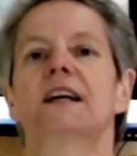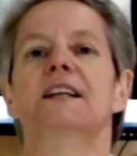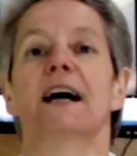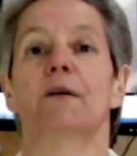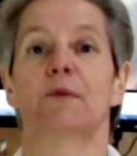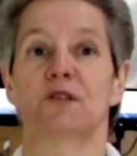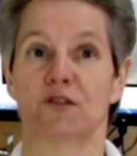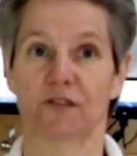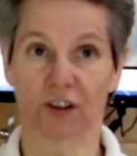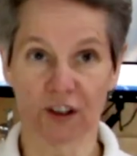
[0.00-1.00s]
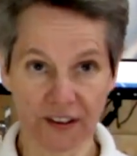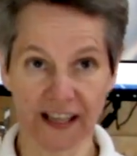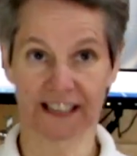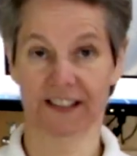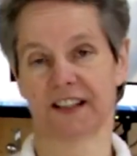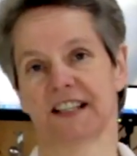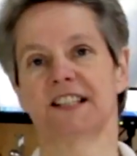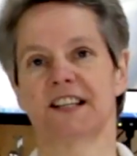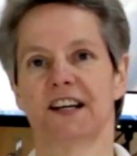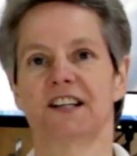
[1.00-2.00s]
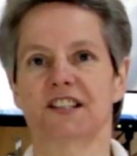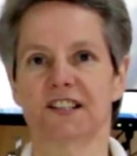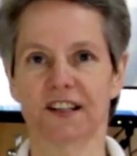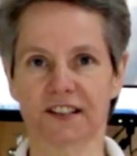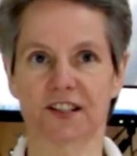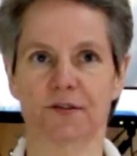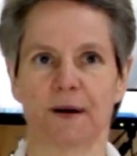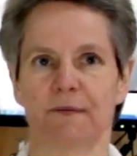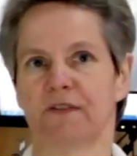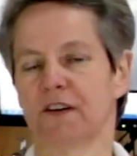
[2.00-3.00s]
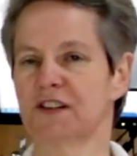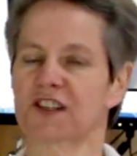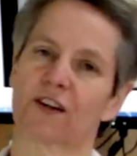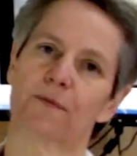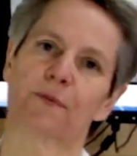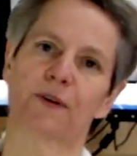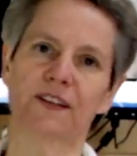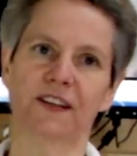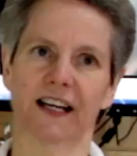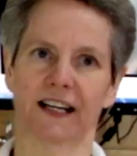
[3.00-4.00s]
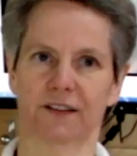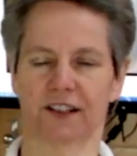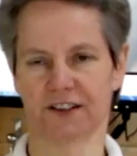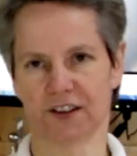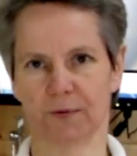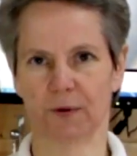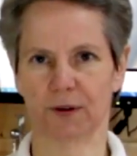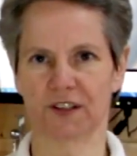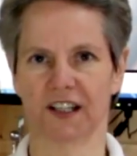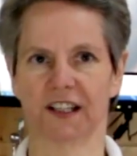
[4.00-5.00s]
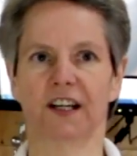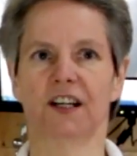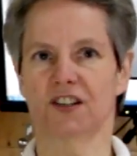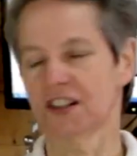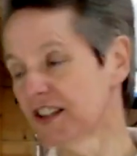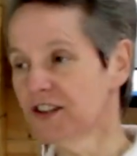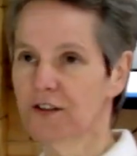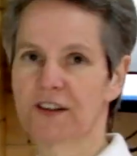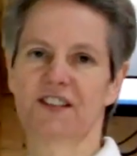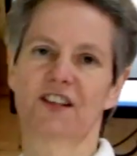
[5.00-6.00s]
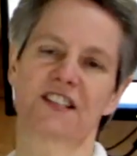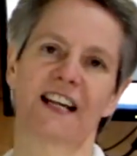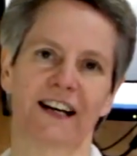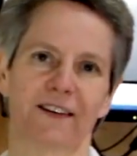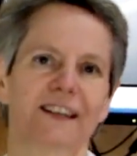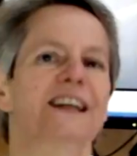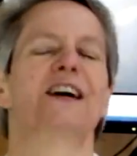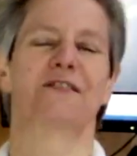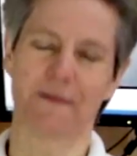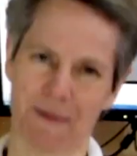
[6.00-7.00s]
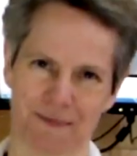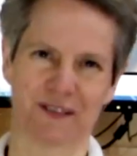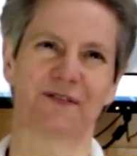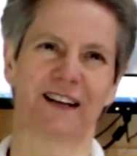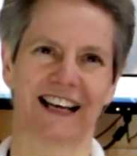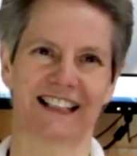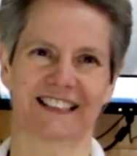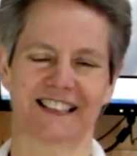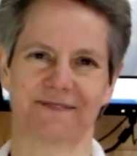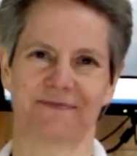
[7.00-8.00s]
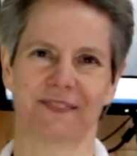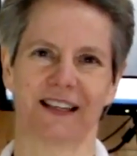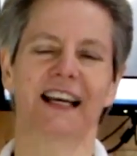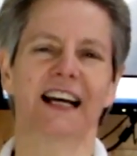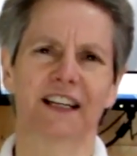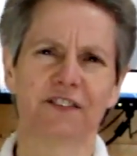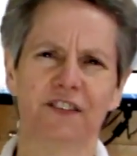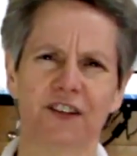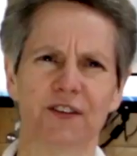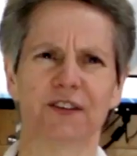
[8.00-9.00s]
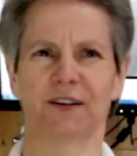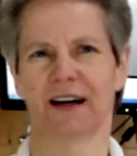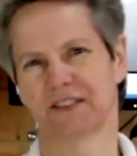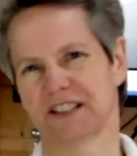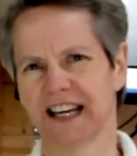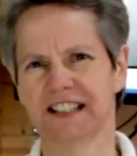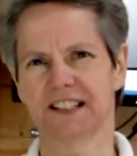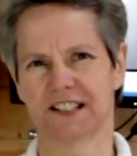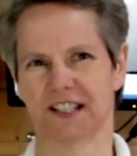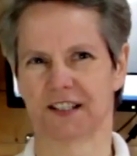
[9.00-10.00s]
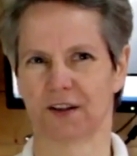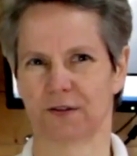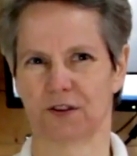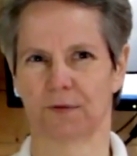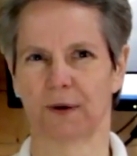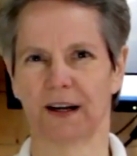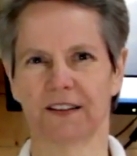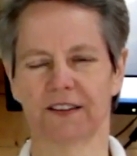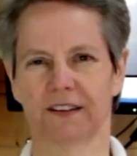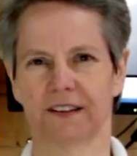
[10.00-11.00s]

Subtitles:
Now, once you've got the hang of this, start to swim focusing on breathing out under the water, just as you did just now, and remember to relax. And if you know that you have a tendency to hold your breath,